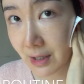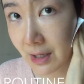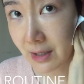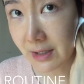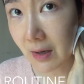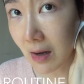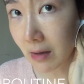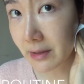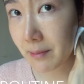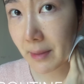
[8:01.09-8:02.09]
because the
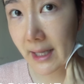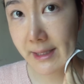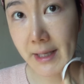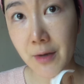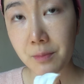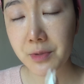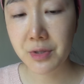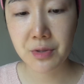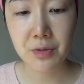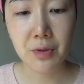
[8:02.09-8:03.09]
cotton pads help
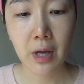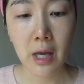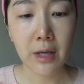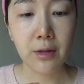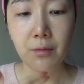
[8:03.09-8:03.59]
to, you know,